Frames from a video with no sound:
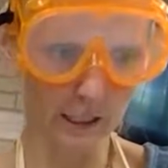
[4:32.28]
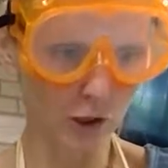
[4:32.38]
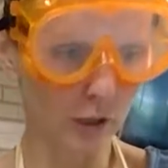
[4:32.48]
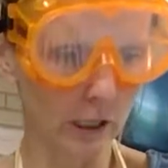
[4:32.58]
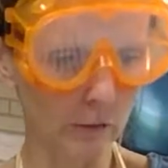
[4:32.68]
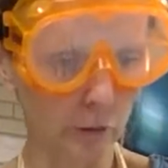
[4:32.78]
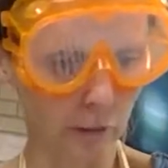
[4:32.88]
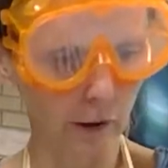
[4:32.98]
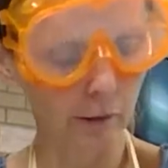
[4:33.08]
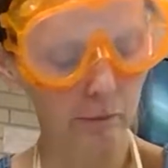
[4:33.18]
that you need
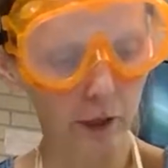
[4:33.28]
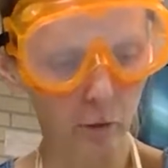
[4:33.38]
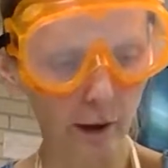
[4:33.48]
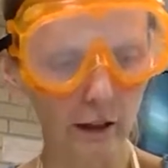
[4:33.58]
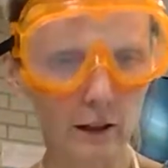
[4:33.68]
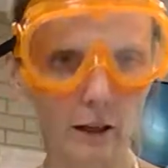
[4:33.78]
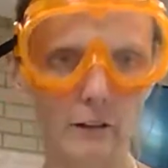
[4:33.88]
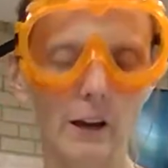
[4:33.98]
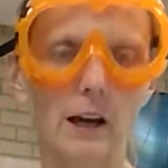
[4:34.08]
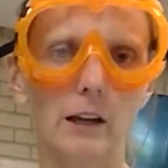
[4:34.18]
to be aware
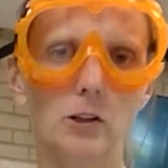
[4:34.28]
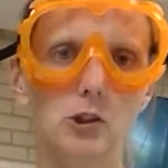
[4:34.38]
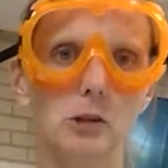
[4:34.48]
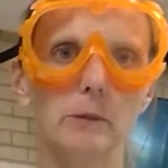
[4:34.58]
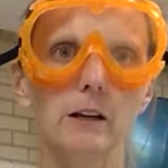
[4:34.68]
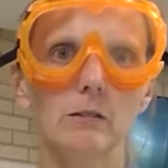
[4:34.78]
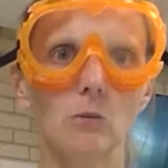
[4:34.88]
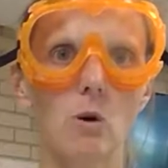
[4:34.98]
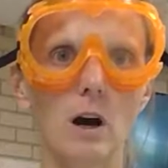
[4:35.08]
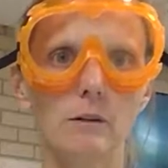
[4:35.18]
of, and you should have
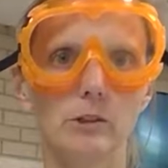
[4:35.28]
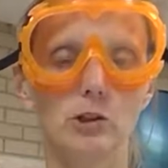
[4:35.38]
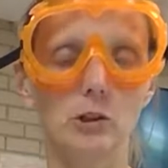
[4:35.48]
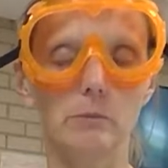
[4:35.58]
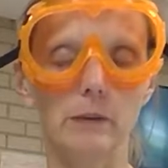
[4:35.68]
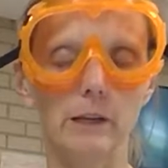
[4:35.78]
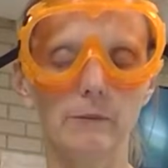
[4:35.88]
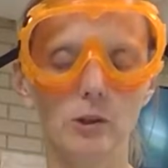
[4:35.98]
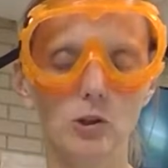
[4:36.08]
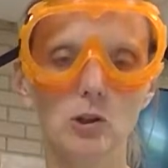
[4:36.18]

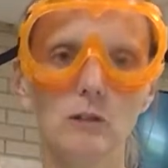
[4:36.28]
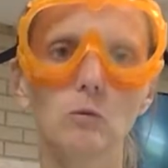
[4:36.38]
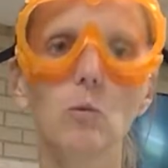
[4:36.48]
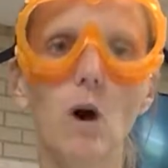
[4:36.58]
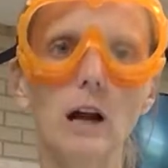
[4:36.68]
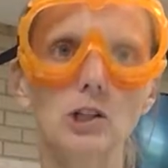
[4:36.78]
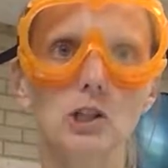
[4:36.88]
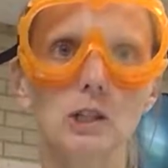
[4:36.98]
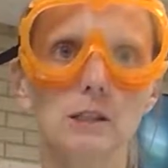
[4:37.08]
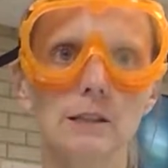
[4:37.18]

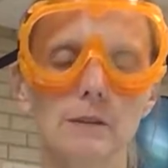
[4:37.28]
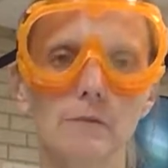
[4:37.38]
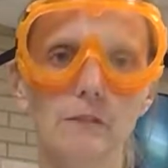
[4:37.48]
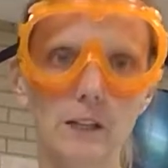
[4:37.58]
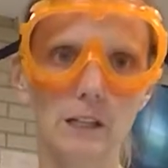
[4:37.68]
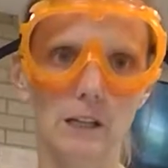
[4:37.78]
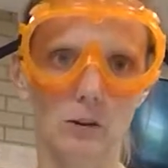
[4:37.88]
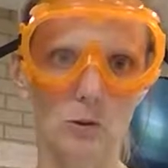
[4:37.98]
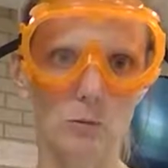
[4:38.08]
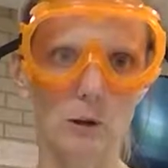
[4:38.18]
watched some
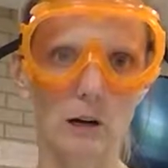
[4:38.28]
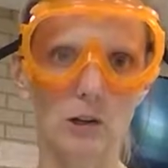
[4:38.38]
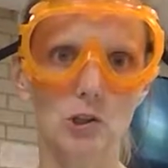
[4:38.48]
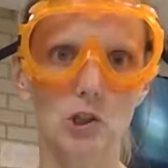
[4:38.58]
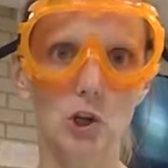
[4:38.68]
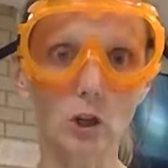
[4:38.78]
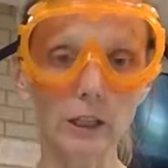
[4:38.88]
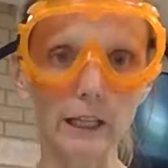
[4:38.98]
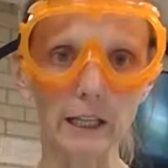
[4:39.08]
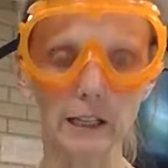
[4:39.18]
videos prior to
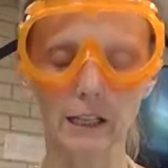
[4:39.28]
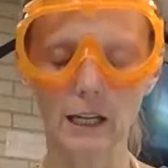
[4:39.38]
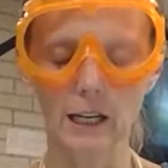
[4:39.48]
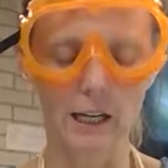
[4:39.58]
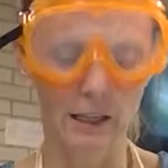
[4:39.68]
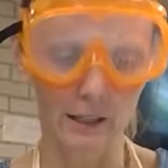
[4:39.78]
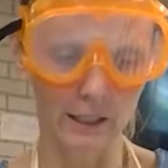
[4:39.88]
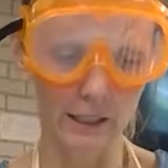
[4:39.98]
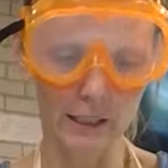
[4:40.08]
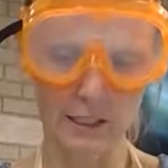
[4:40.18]
starting
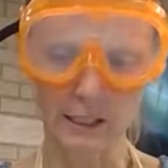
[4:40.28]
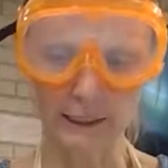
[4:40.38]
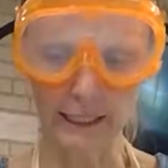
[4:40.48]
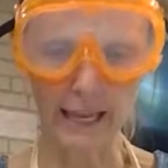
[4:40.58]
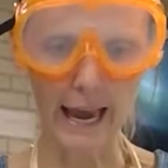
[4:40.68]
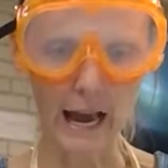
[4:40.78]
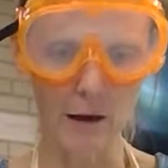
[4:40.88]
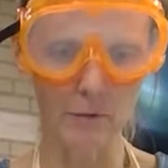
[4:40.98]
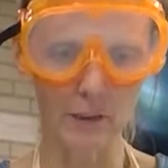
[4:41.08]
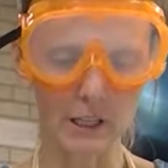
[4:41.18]
this
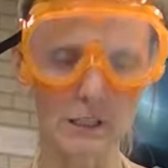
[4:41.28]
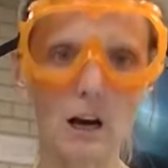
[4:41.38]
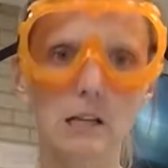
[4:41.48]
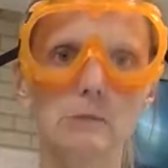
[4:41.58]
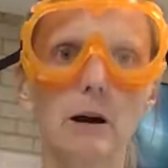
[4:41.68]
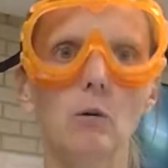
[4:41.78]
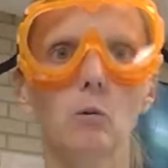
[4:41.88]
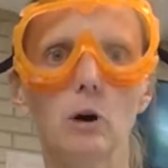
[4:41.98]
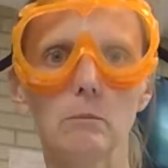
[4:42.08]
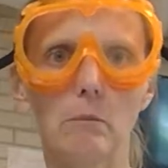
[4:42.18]
lab that talks about
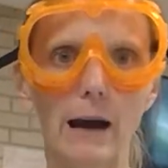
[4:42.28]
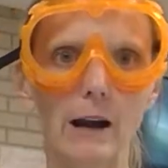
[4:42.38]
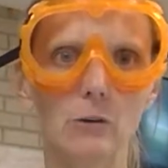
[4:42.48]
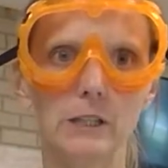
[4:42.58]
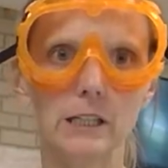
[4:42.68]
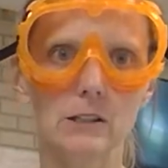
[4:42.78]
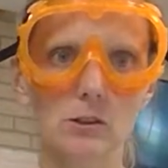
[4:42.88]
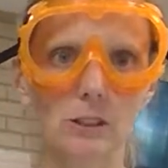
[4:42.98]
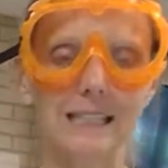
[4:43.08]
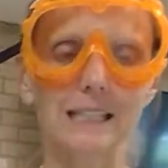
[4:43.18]
what
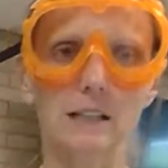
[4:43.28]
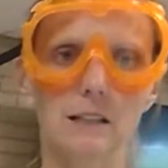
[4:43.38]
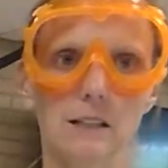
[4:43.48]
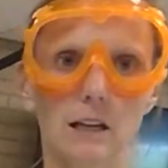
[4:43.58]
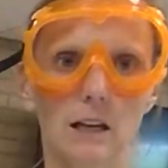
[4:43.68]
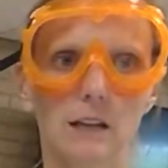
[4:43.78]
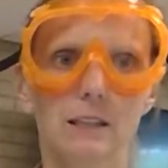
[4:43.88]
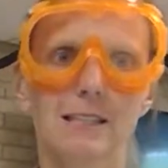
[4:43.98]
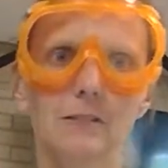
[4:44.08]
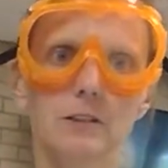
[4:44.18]
biodiesel is and
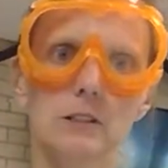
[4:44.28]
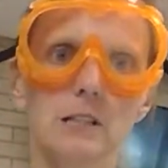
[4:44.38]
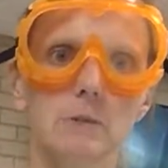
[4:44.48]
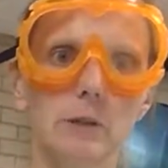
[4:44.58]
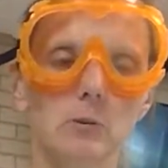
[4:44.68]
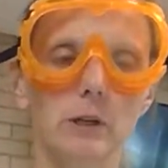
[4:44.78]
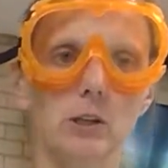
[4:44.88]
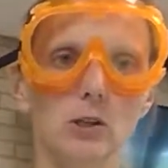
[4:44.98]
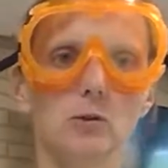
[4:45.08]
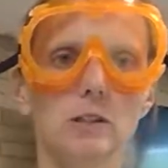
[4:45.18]
the differences
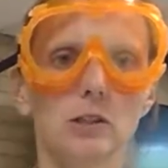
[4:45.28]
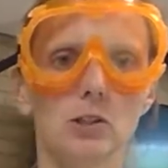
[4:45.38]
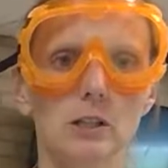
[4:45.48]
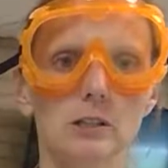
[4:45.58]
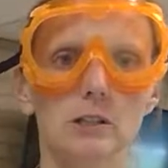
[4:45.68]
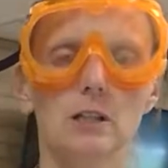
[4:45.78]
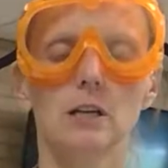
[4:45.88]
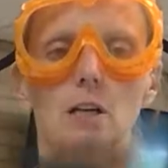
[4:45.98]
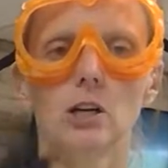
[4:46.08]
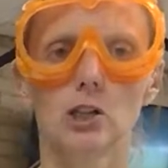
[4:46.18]
between using just
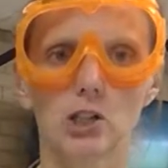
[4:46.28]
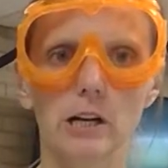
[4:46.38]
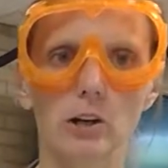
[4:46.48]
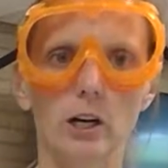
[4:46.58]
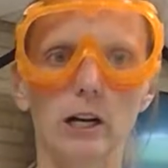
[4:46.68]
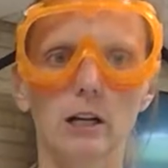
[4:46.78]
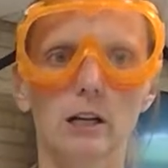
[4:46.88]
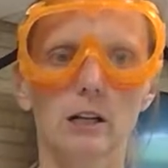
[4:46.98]
generic